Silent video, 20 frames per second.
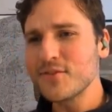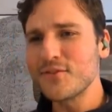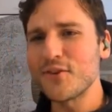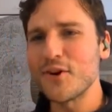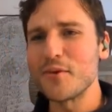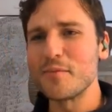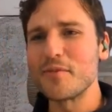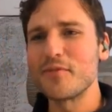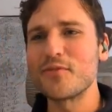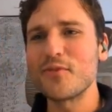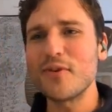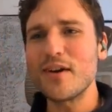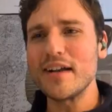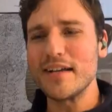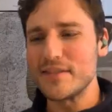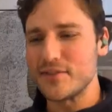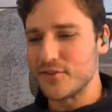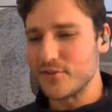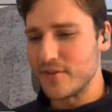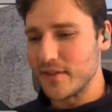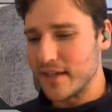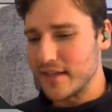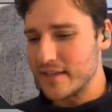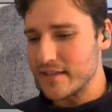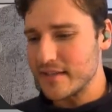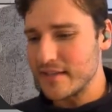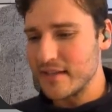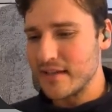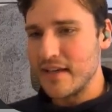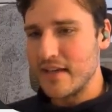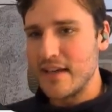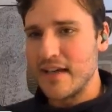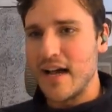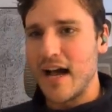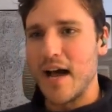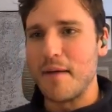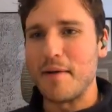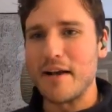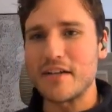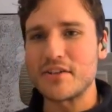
So before I do this, I'm